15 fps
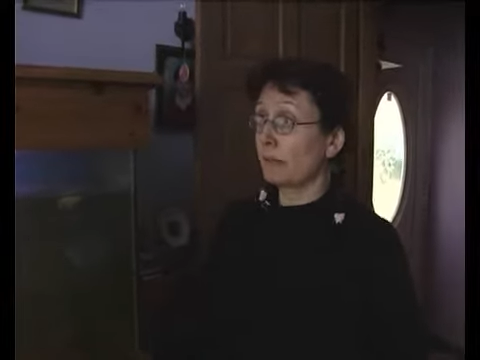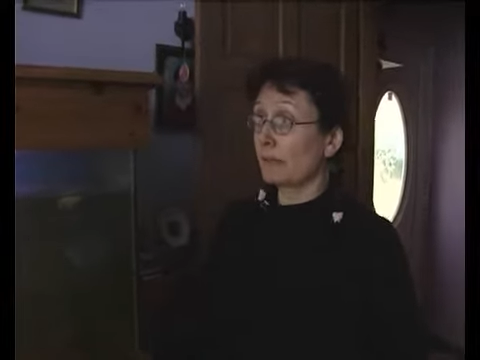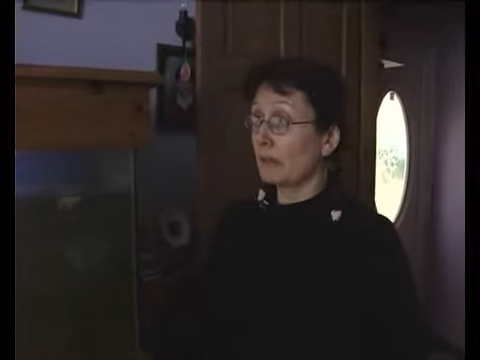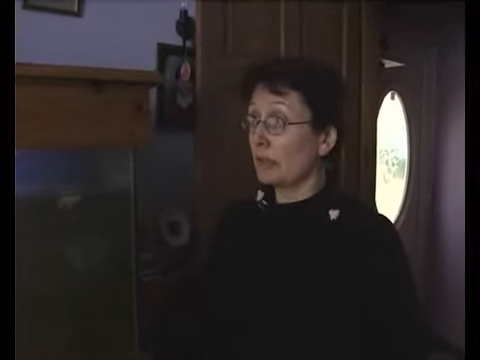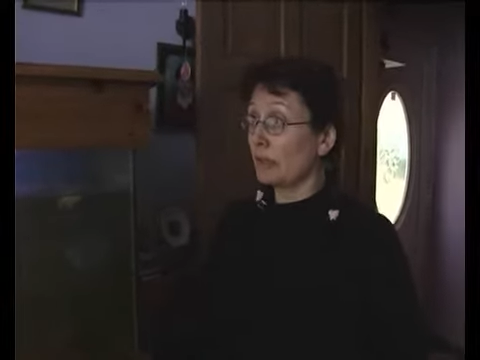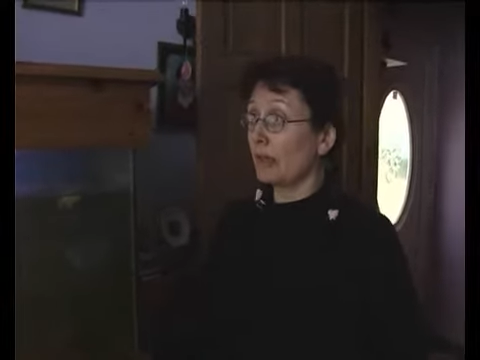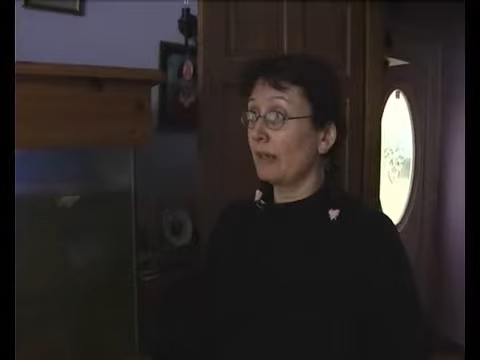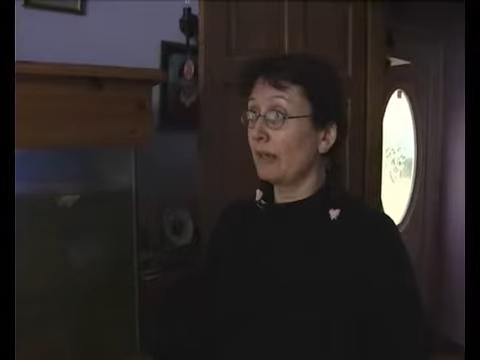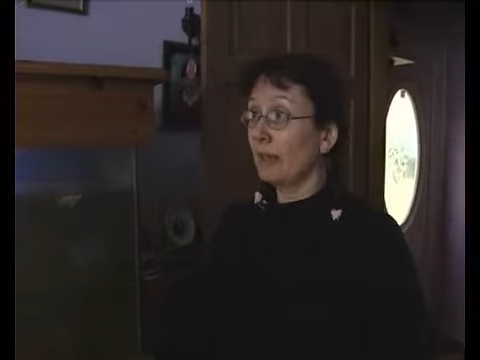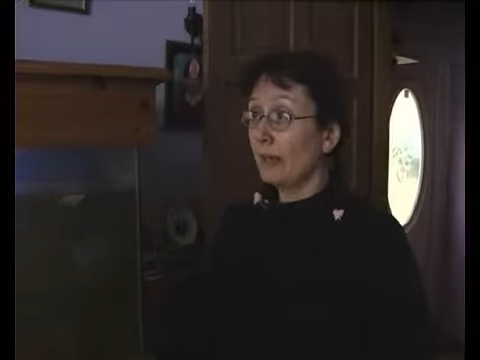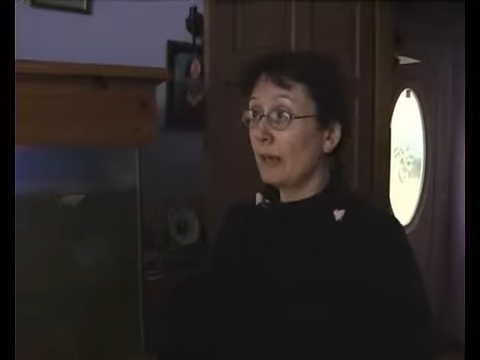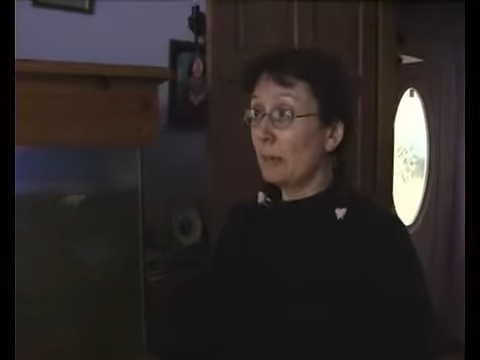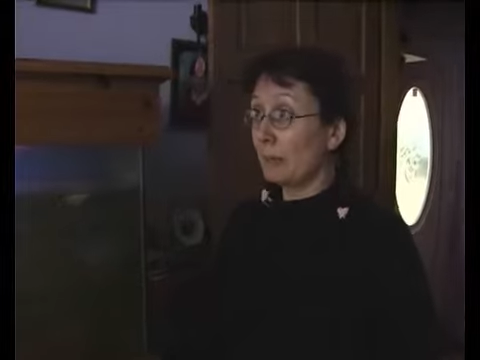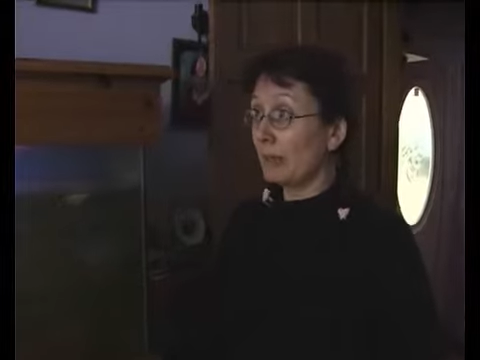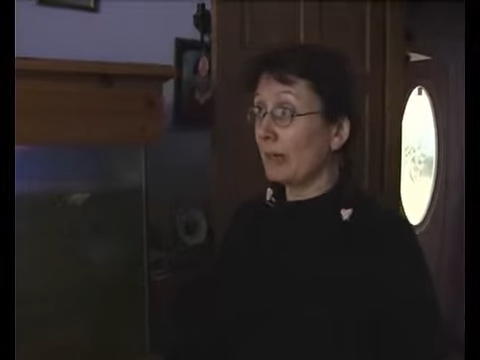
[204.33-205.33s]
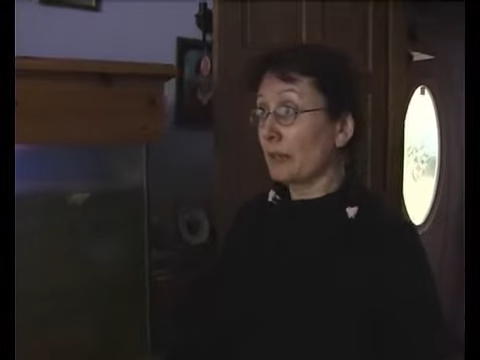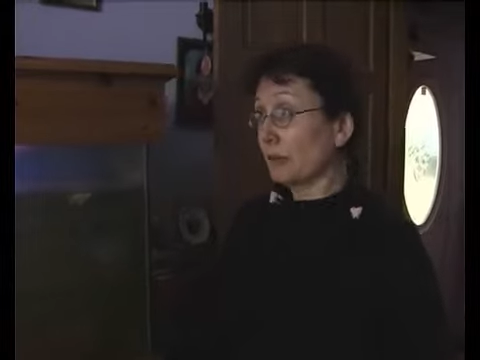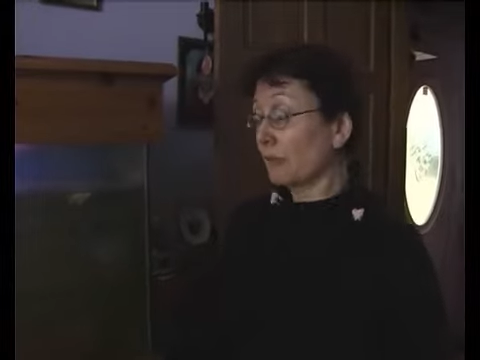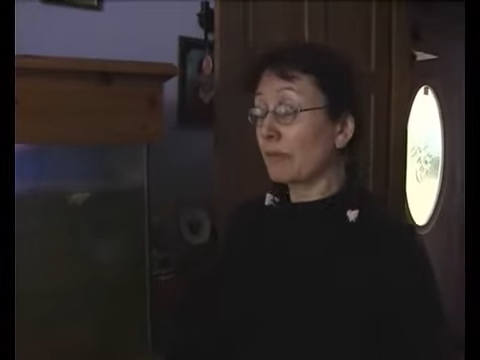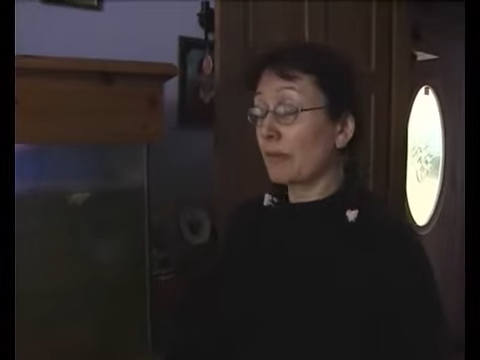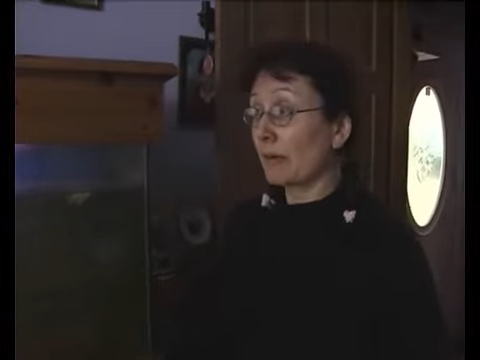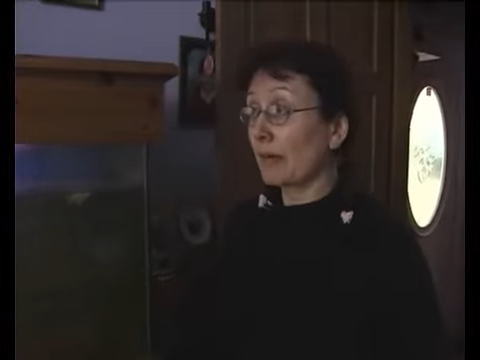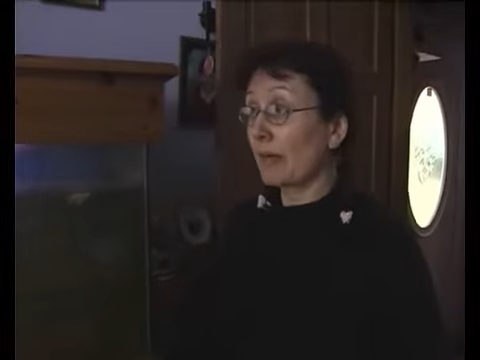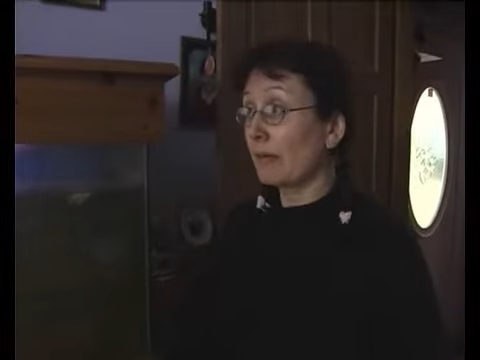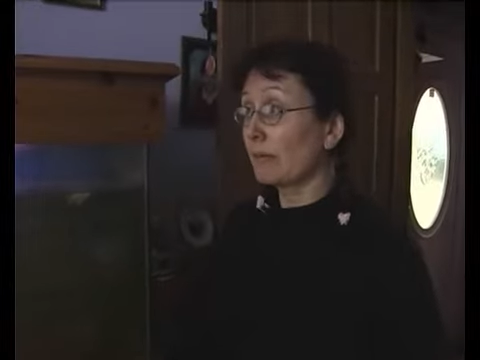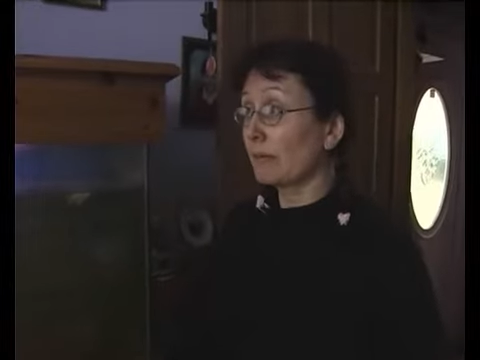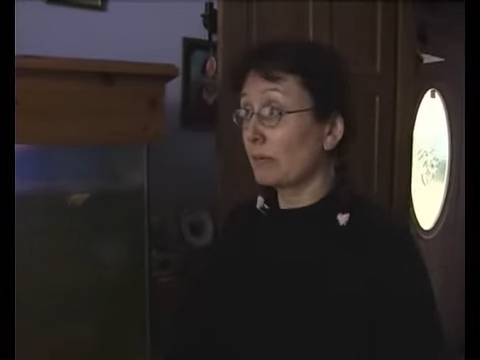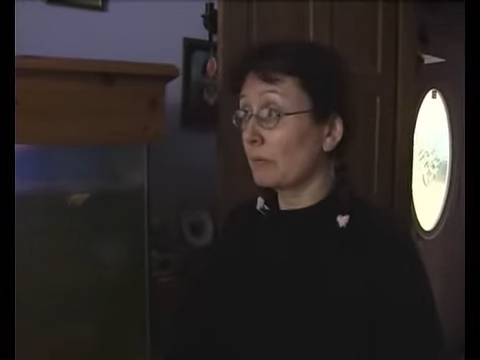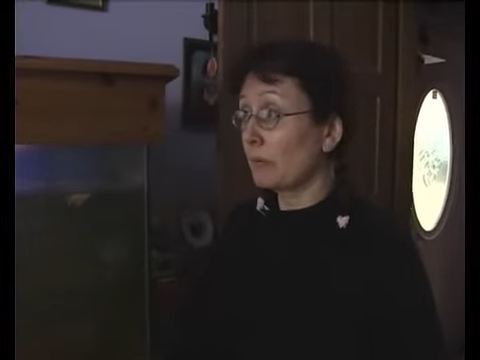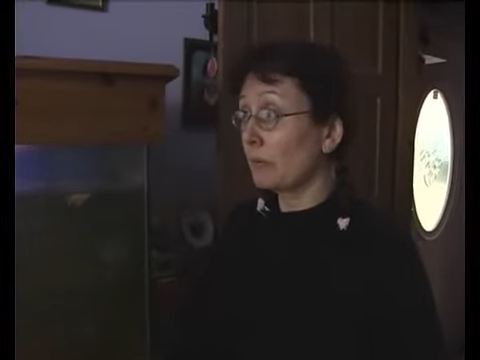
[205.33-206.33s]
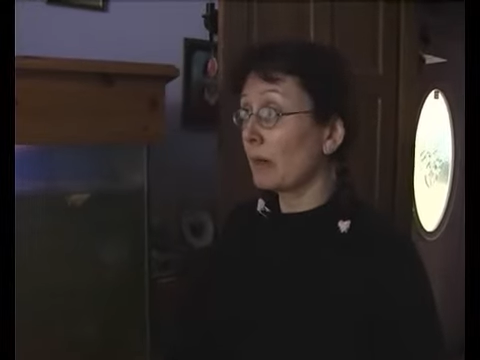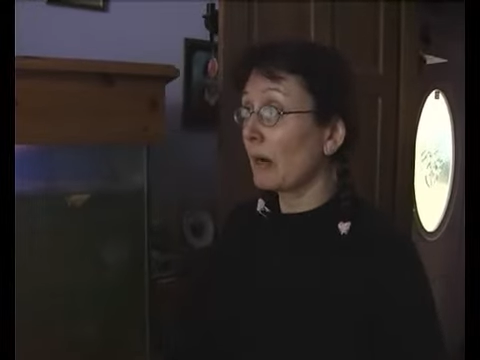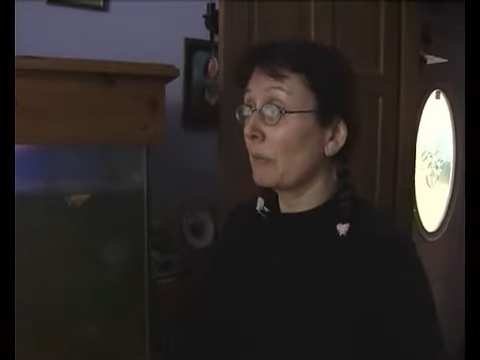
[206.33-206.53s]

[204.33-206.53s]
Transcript: of the sheer pleasure of going out for a walk.